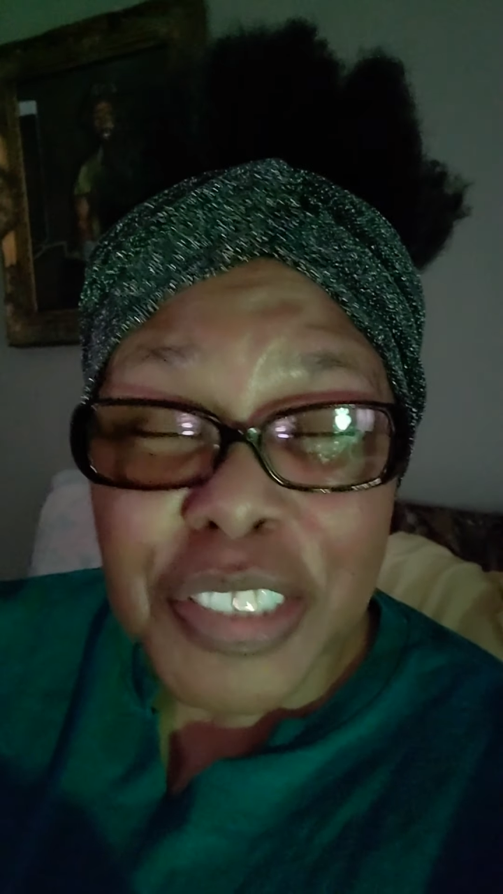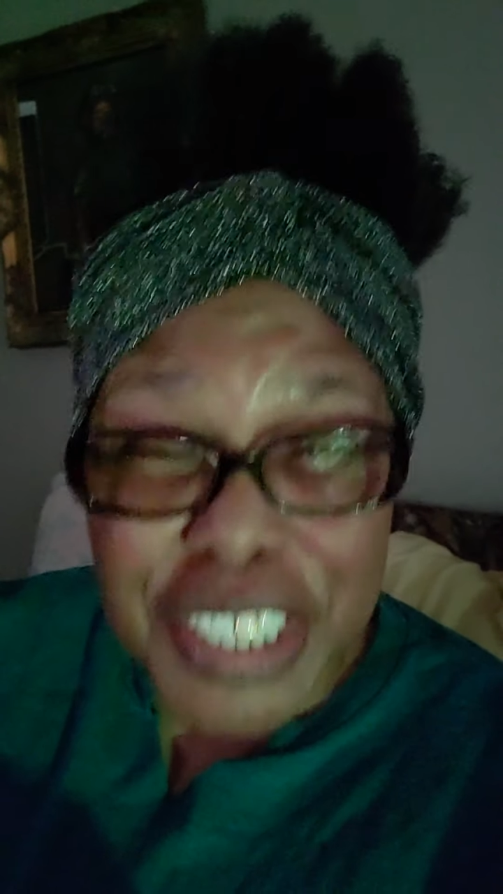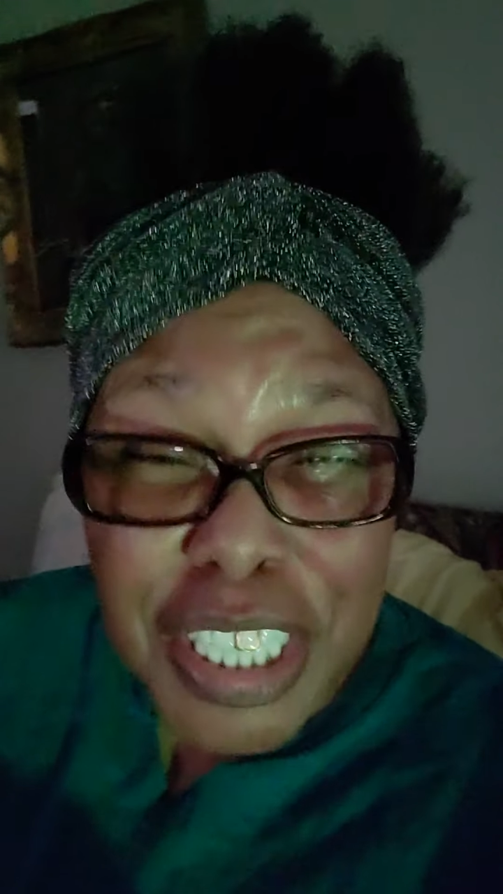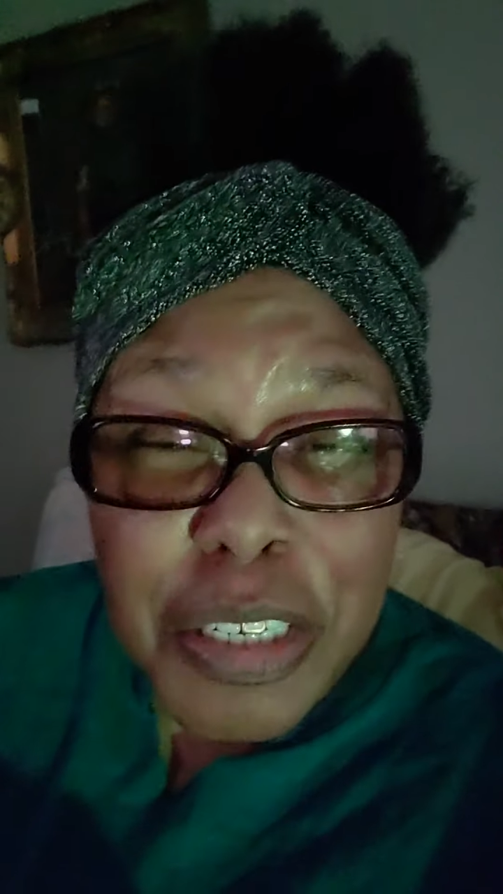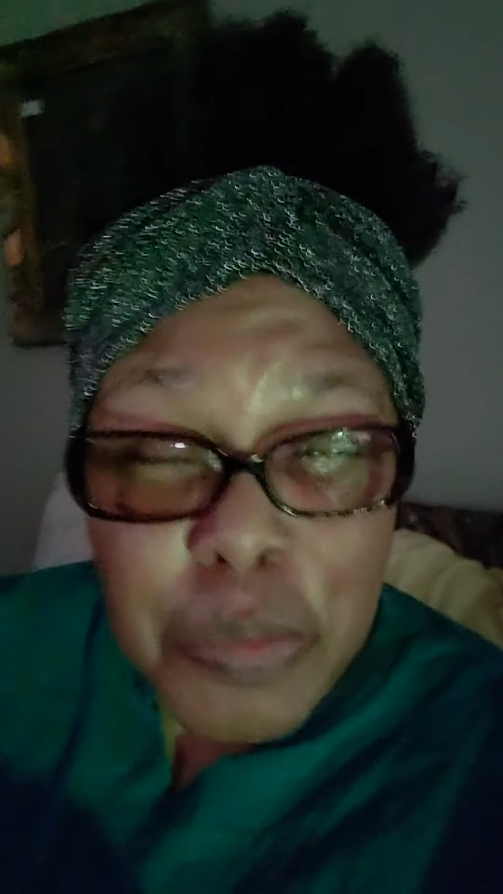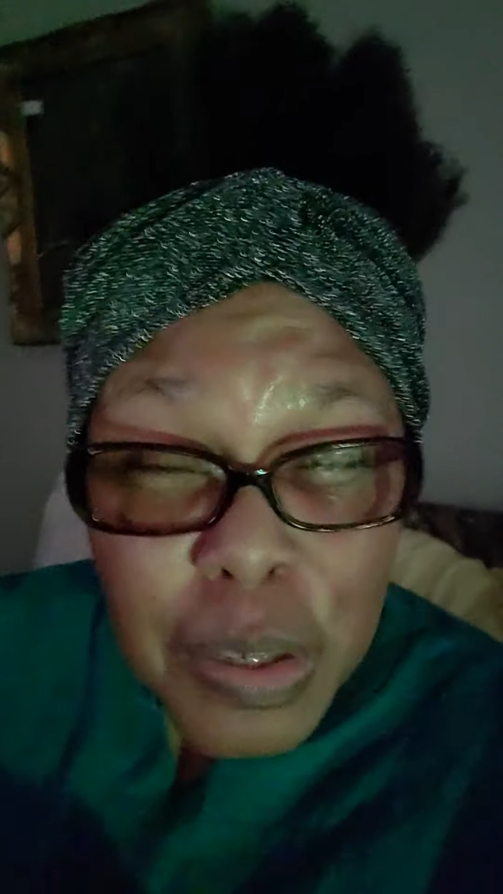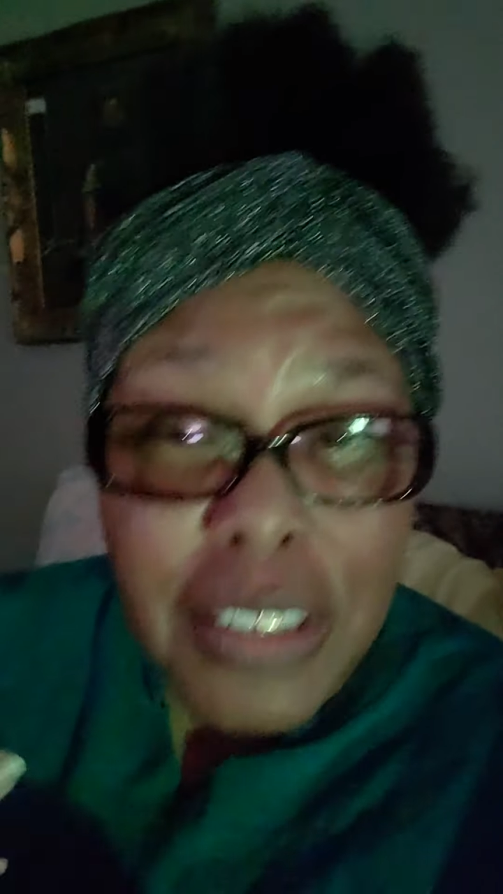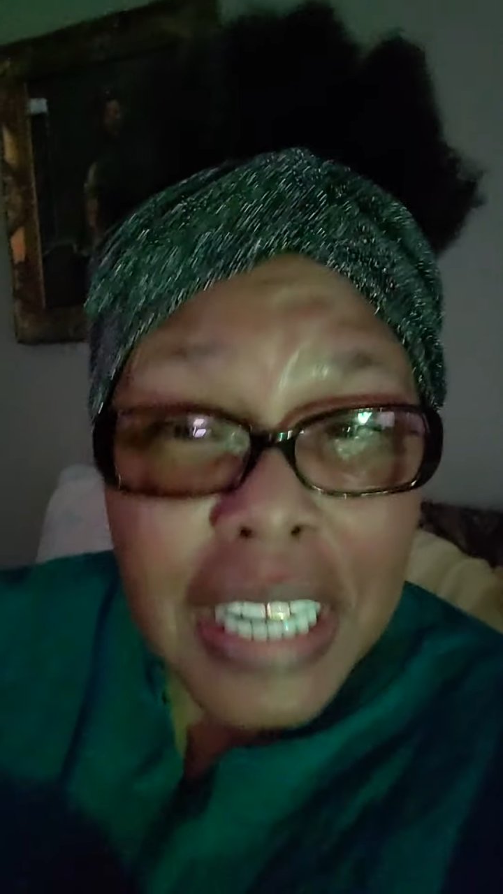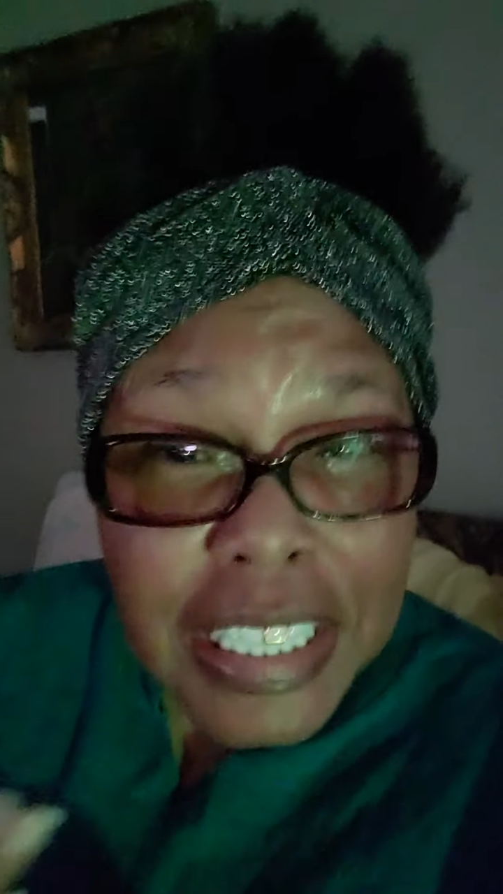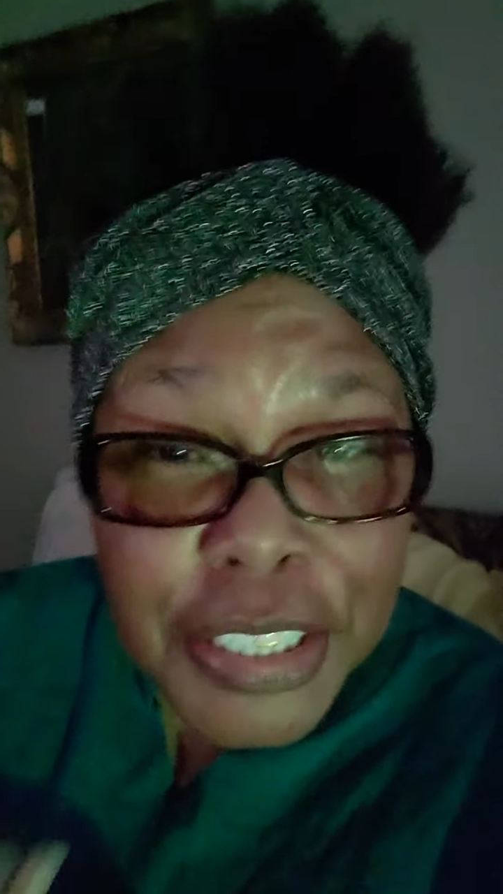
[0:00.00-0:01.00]
Do you
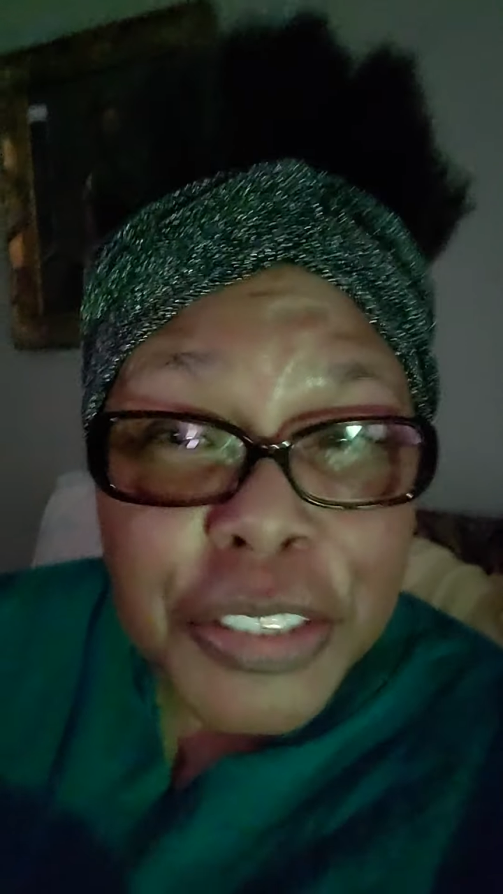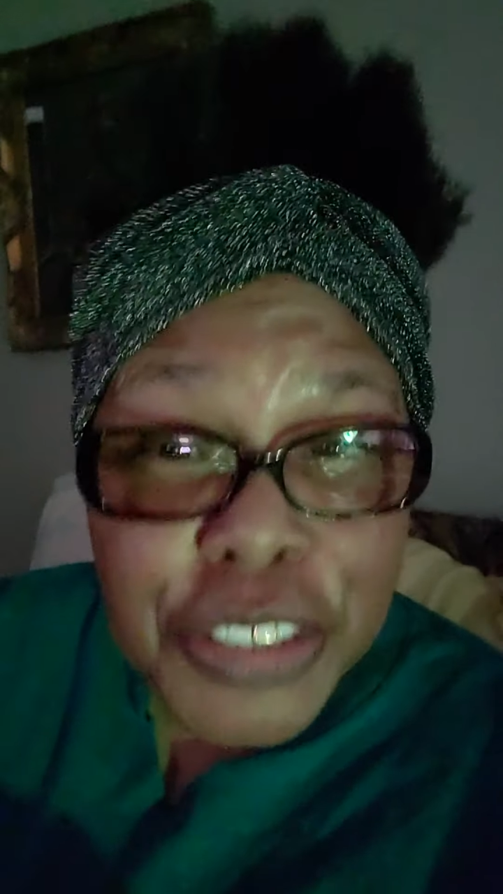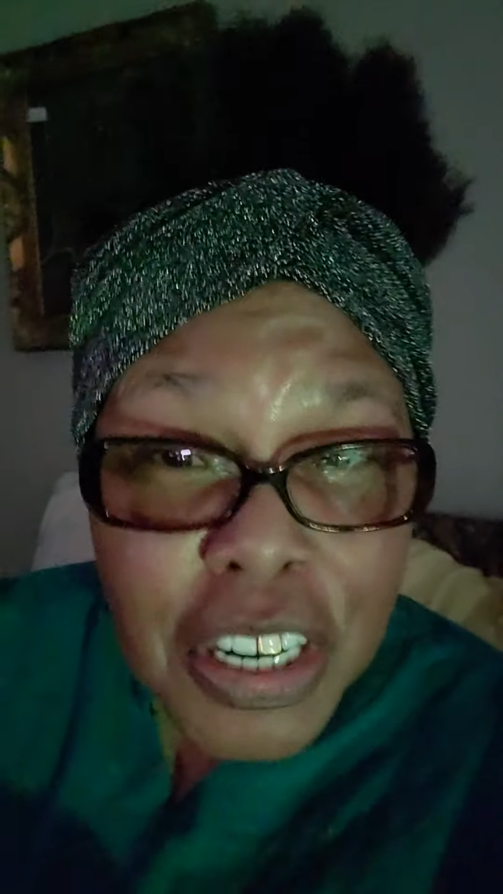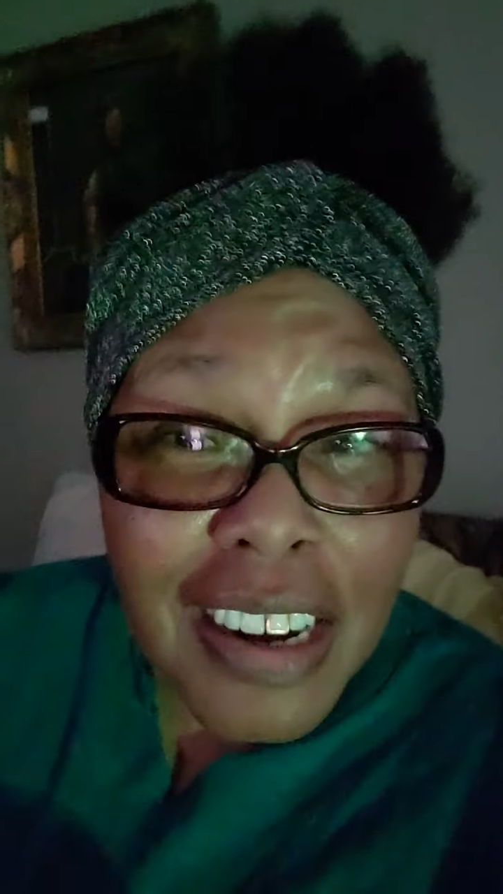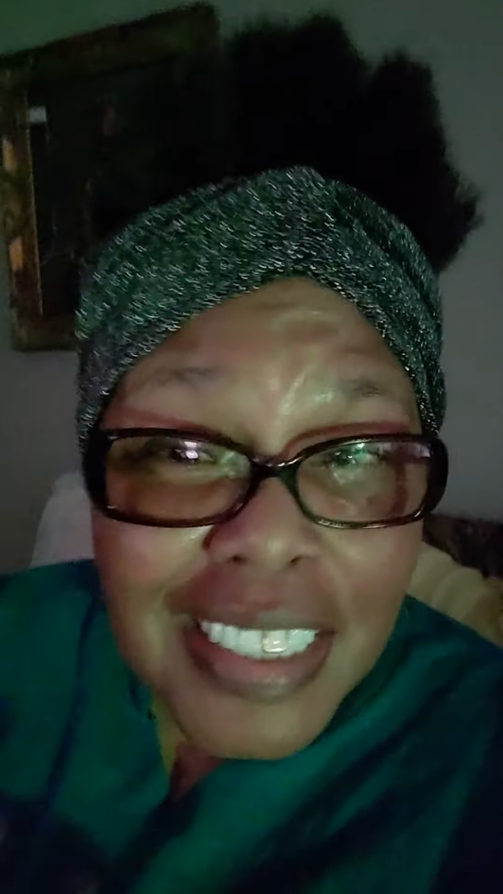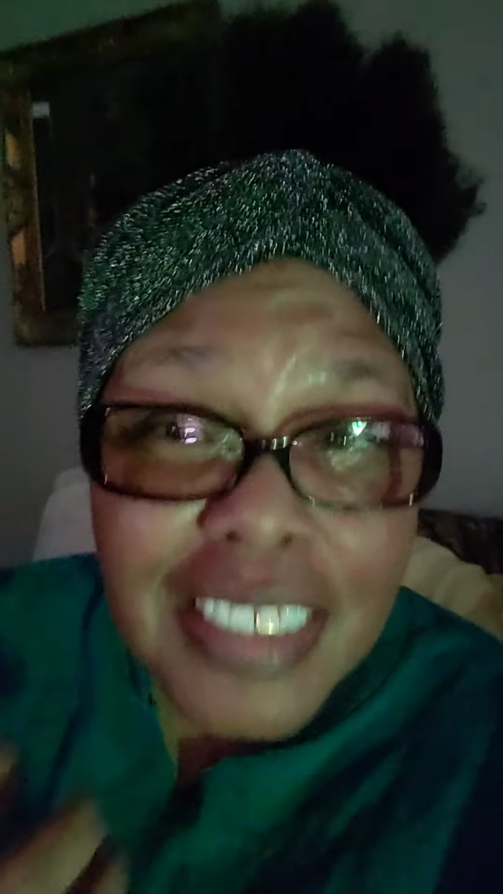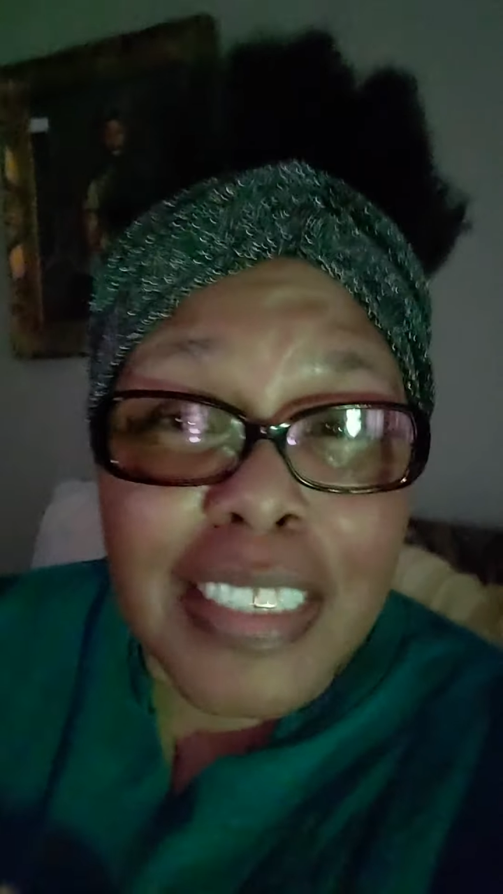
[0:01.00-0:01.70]
realize you're talking